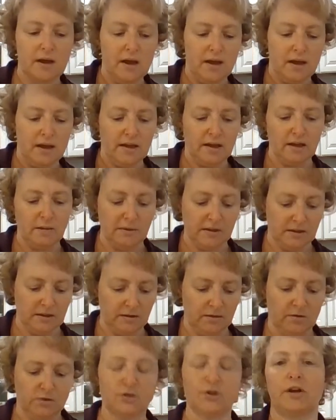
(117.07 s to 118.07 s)
it can be a
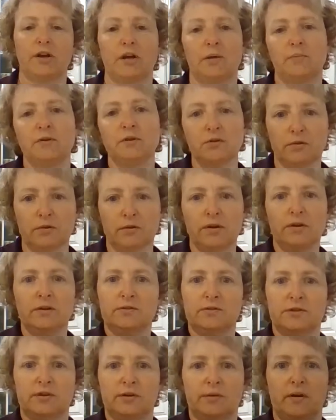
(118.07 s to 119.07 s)
little tricky, but you'll get
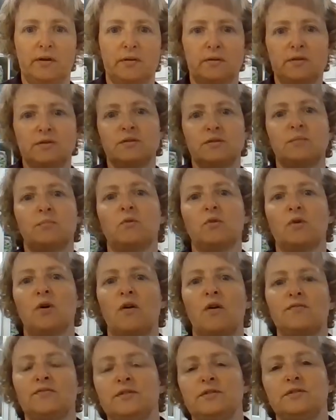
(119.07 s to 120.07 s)
used to it, because the more
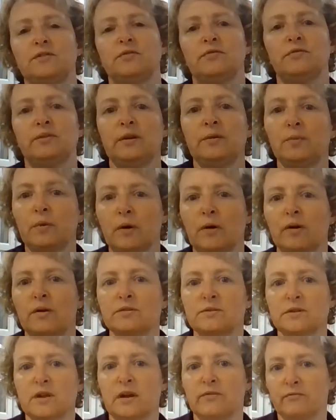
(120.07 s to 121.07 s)
often you read
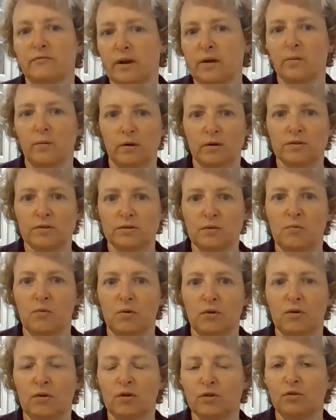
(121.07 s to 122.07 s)
words and write words, the
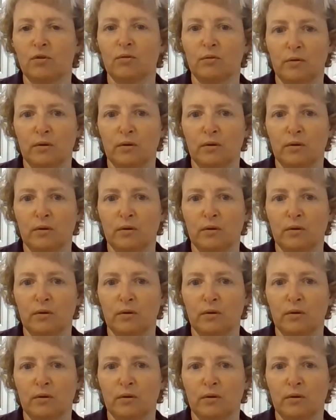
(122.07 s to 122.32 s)
more you'll